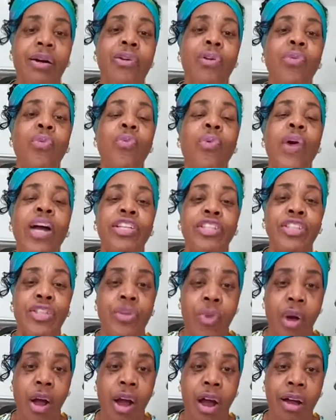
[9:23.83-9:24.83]
what
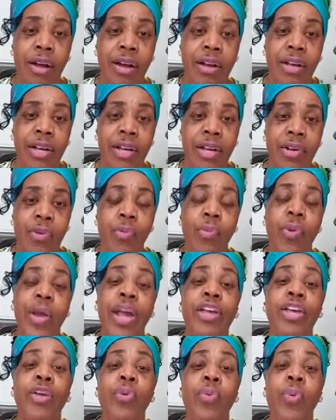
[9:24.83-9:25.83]
you are,
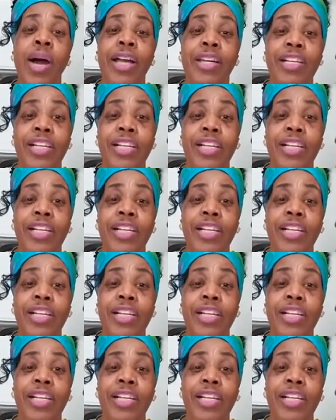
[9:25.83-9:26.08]
where you want